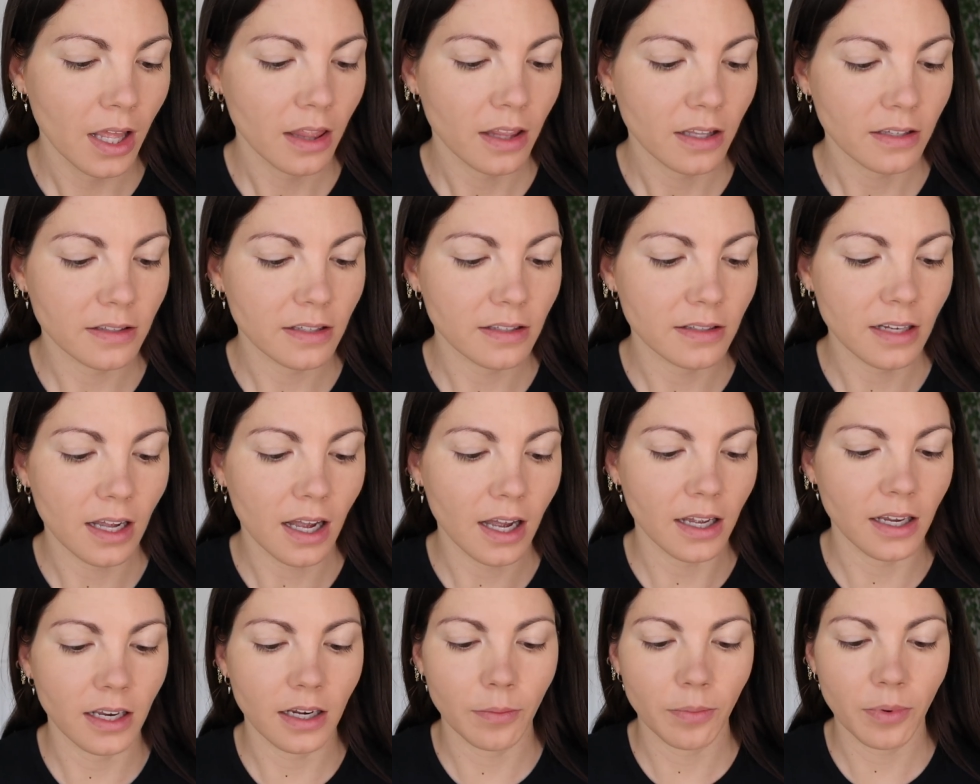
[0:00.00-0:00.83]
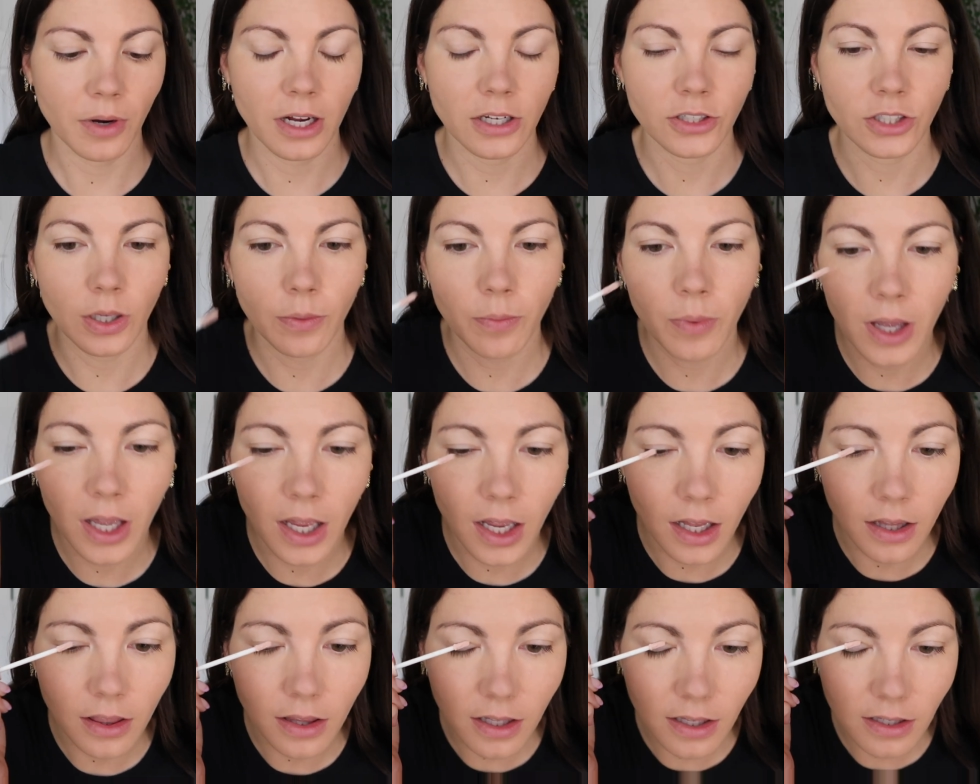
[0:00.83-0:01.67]
This is not in a project
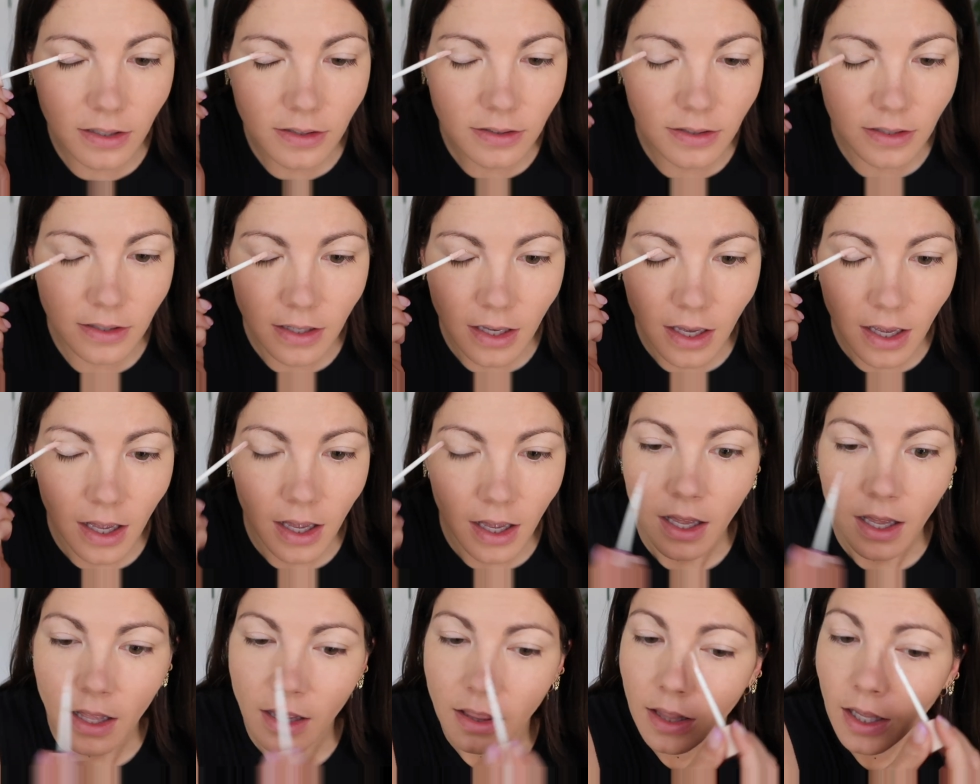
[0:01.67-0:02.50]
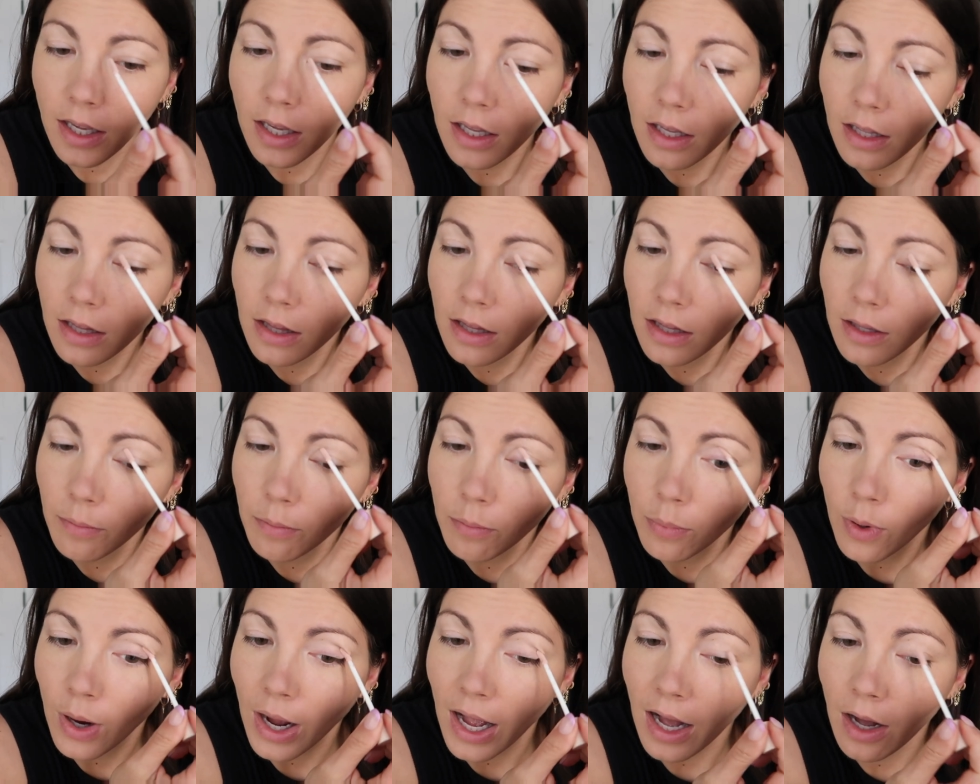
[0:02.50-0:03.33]
pan. This, like
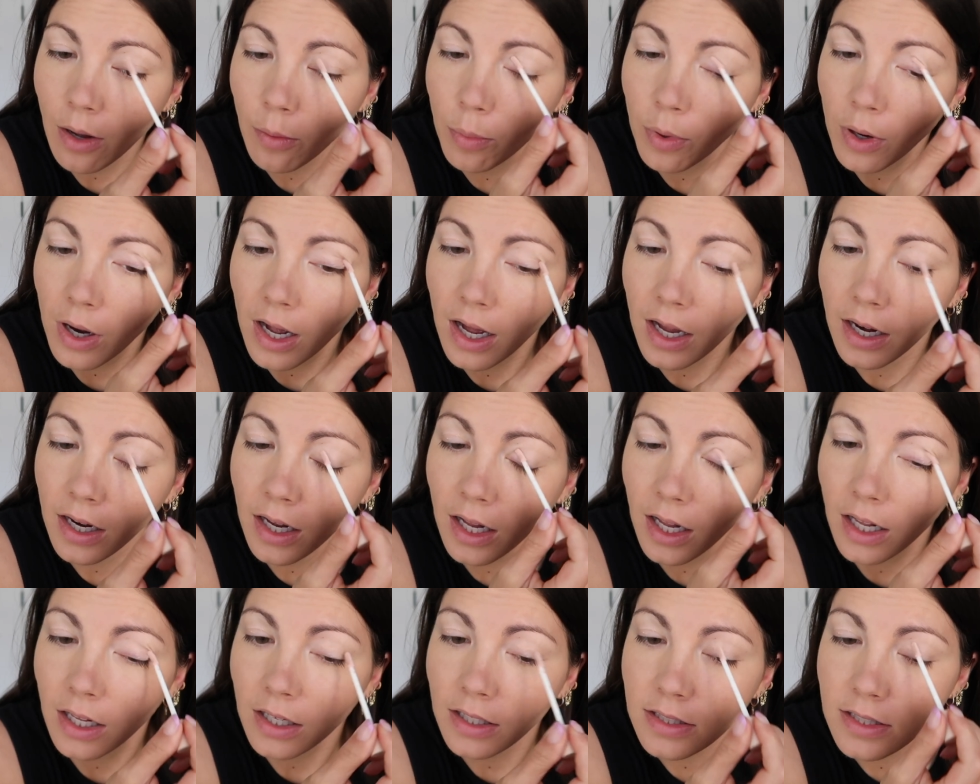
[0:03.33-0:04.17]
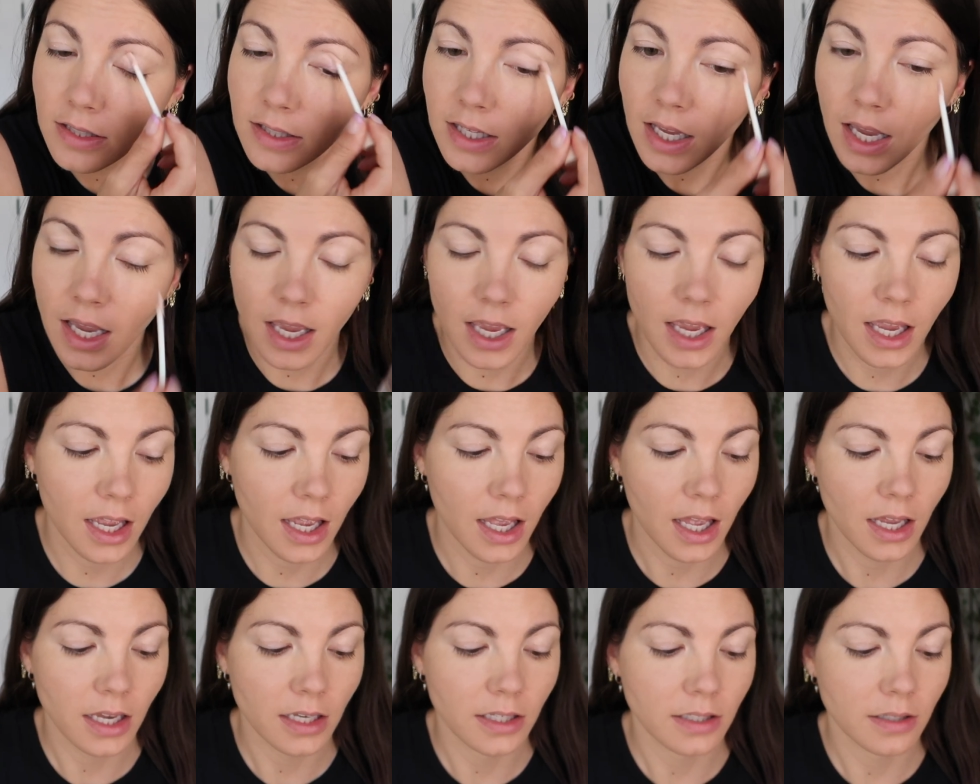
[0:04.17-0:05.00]
brow products
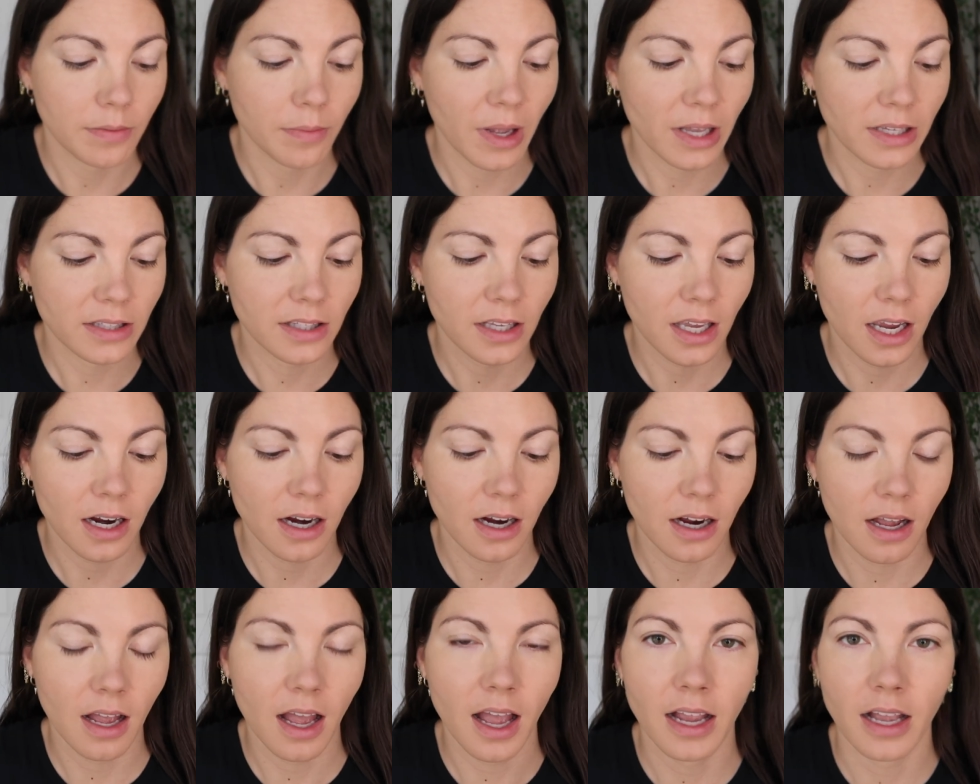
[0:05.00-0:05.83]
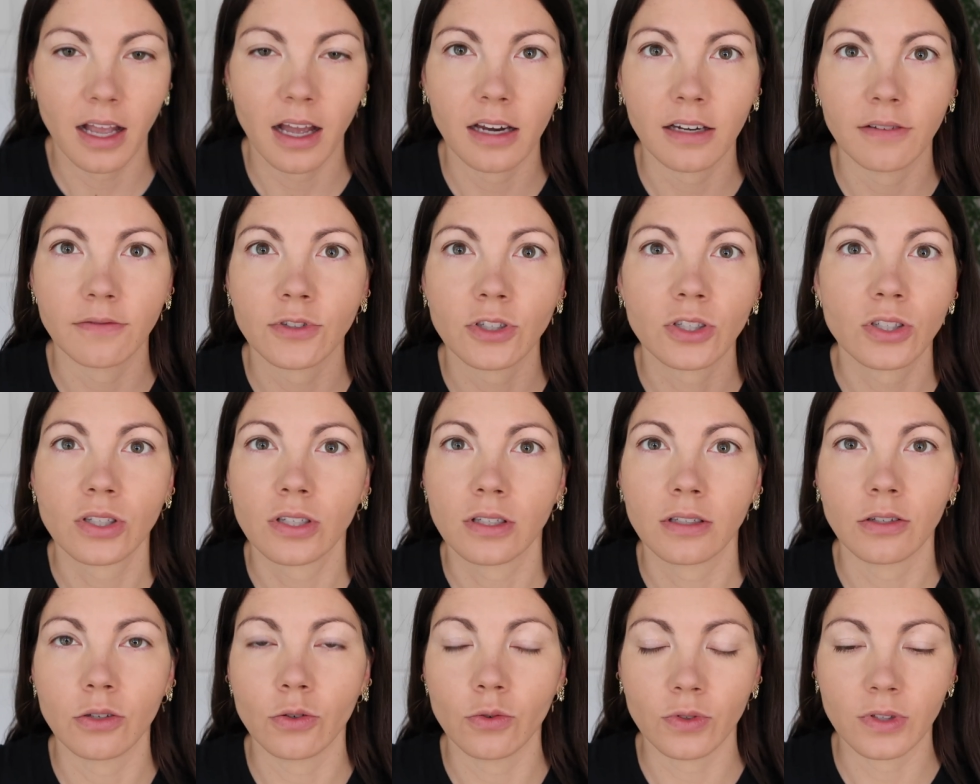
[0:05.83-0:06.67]
and mascara, I kind of
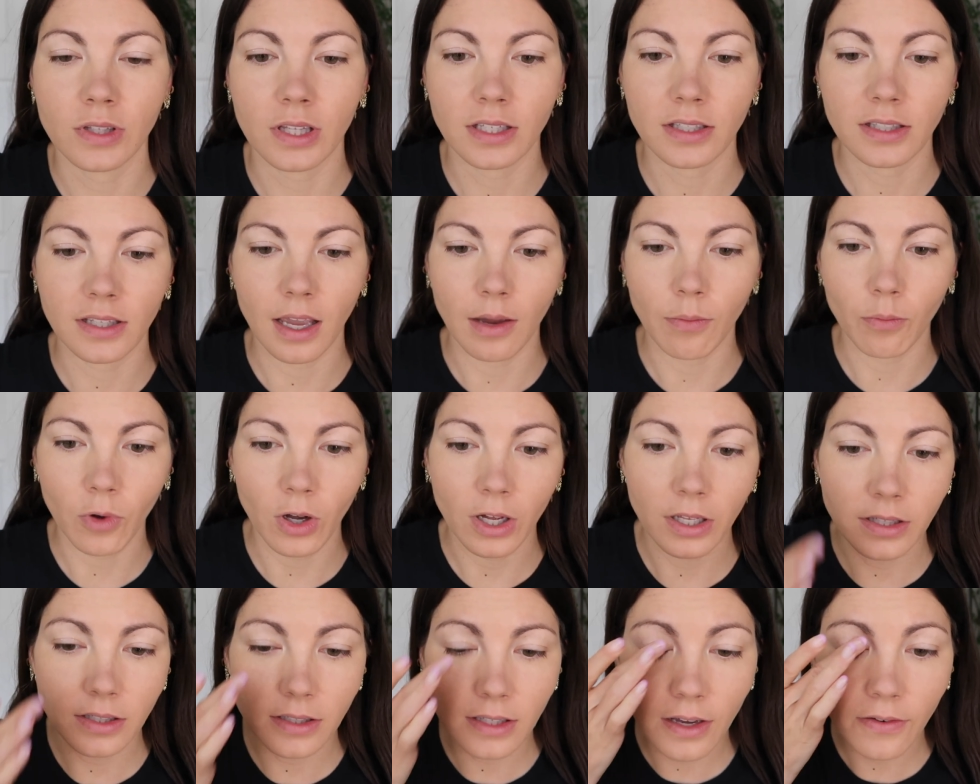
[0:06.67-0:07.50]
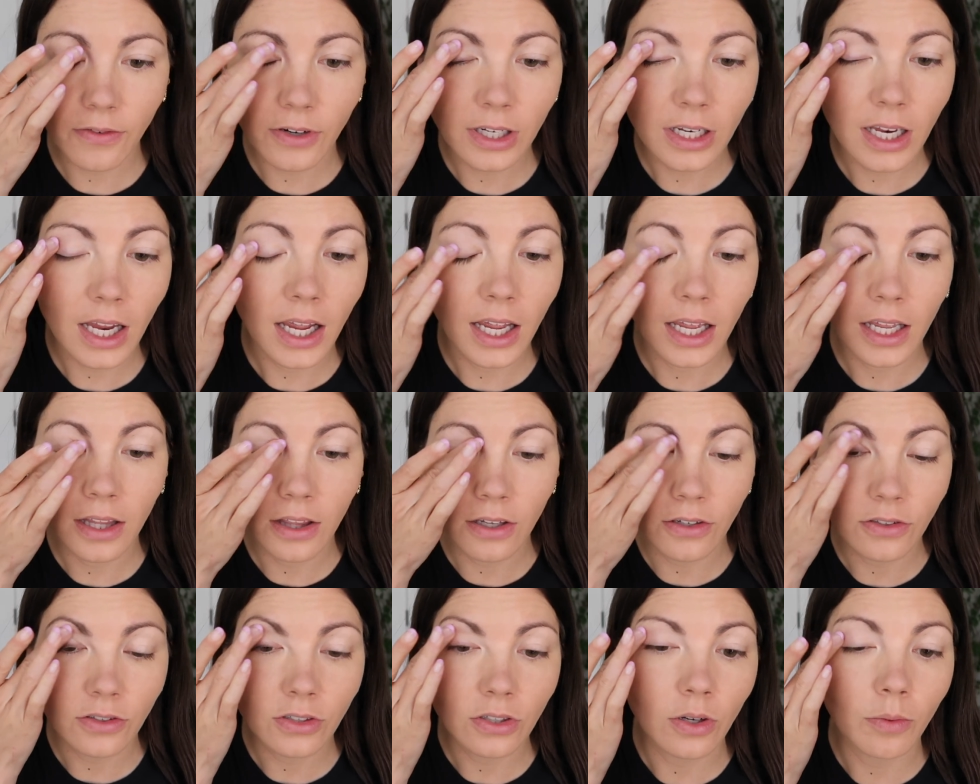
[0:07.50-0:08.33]
just use the same ones every day.
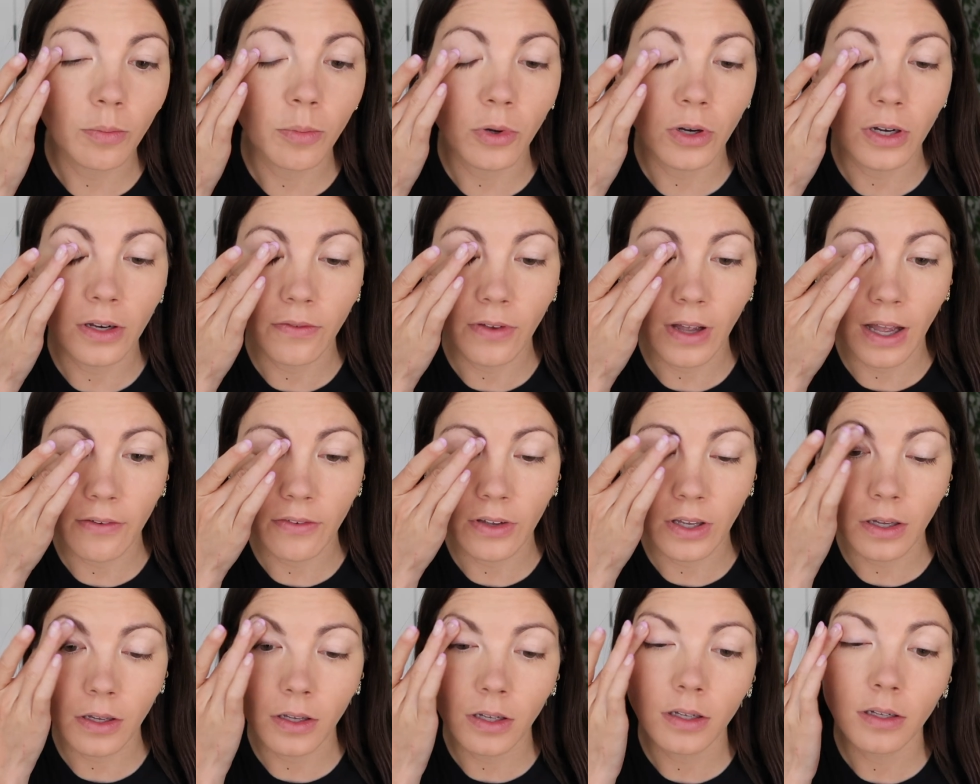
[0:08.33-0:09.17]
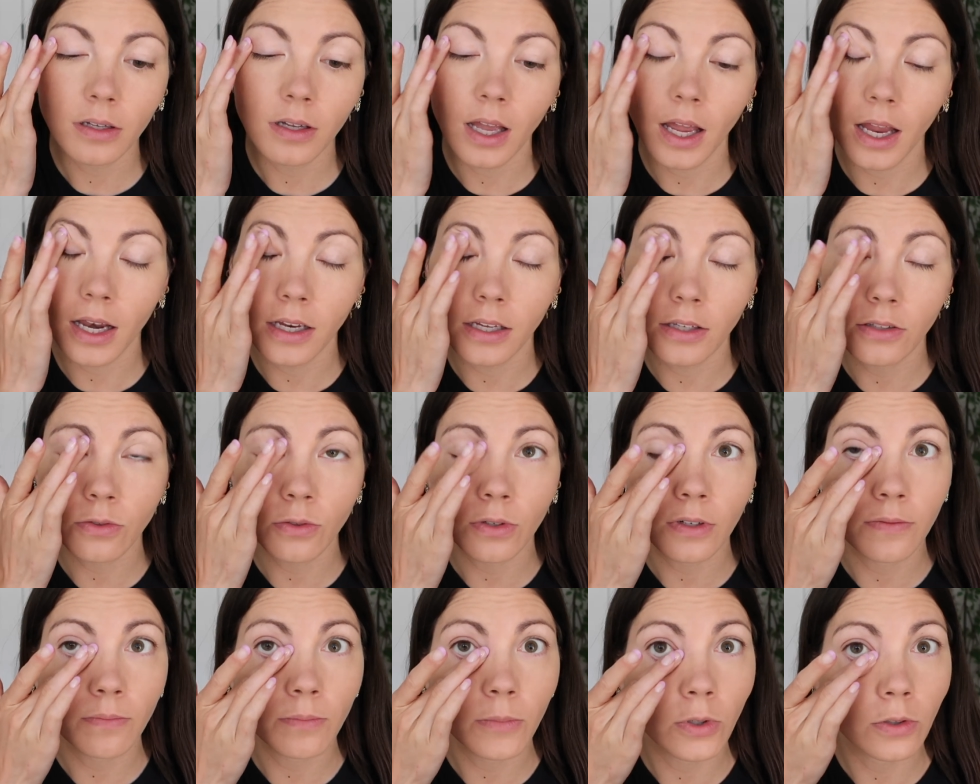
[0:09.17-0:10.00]
There's no point of having any
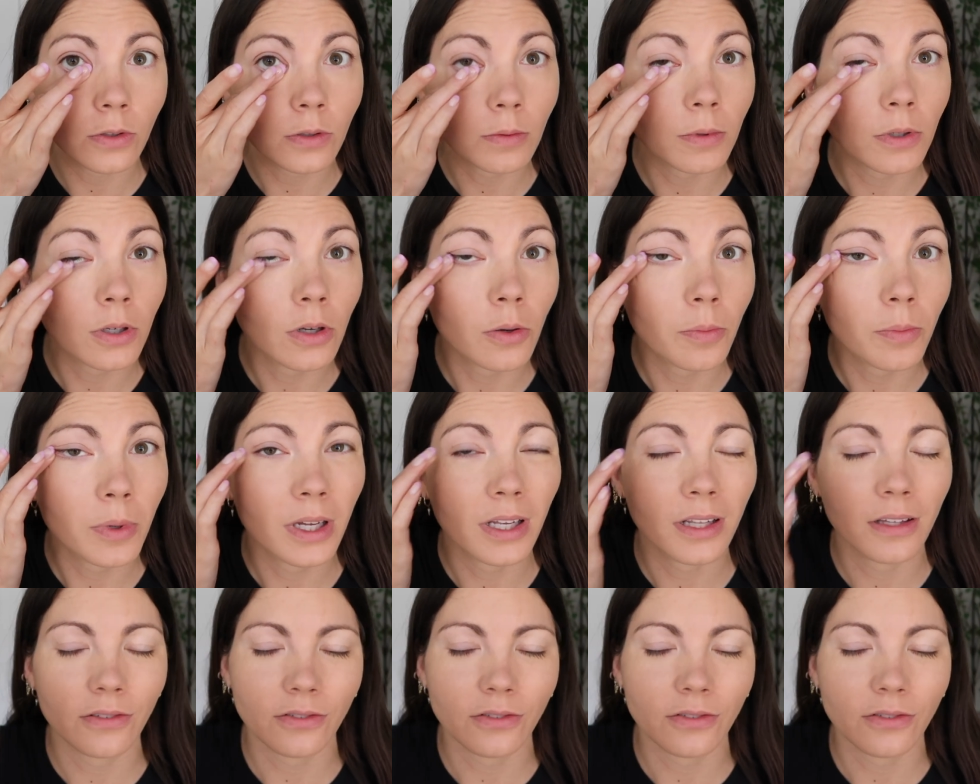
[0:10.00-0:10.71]
sort of multiple open.